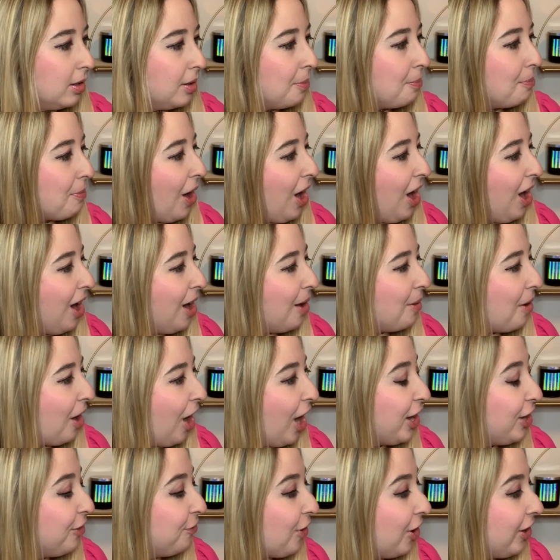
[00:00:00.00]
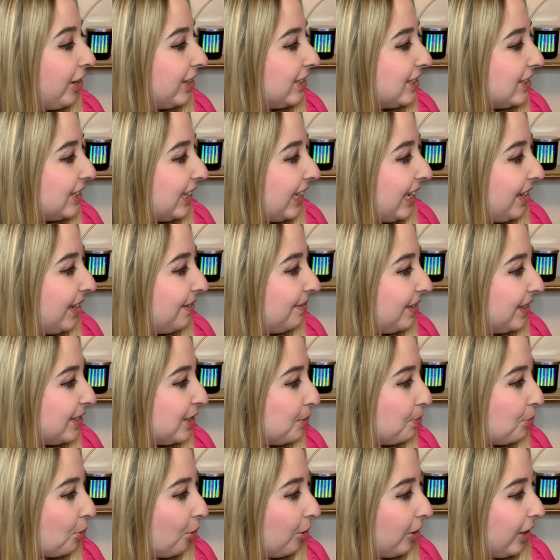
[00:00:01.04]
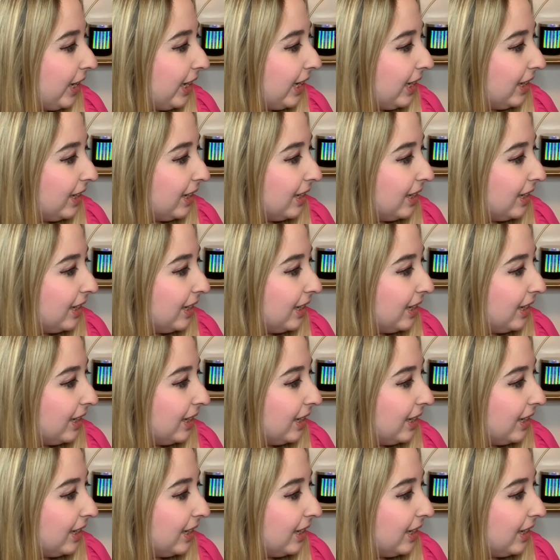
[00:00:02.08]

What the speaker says: Mom, are you falling asleep? Is it boring?